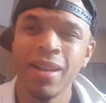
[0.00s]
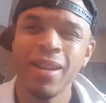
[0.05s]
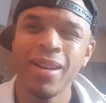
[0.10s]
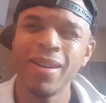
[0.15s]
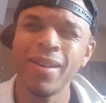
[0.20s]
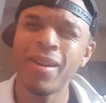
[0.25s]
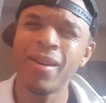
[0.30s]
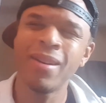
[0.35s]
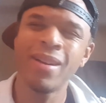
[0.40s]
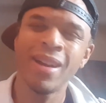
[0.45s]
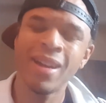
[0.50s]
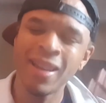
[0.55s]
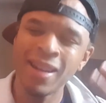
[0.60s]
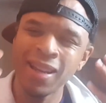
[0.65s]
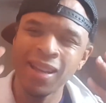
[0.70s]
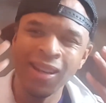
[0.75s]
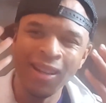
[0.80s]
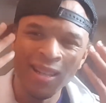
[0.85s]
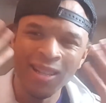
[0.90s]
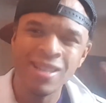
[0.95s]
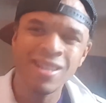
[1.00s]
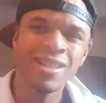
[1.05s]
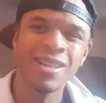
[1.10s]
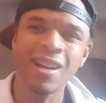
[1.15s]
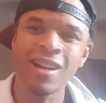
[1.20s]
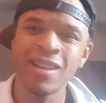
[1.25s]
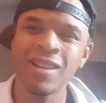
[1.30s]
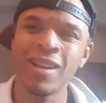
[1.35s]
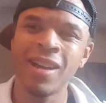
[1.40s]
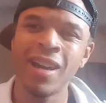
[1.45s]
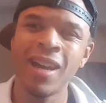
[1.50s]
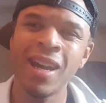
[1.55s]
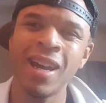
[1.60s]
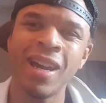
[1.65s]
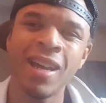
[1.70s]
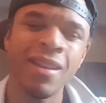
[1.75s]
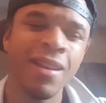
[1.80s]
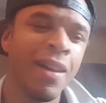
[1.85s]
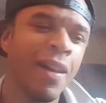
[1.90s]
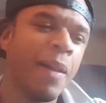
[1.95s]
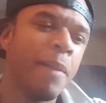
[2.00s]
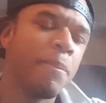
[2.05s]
You know, and this is stuck in your head.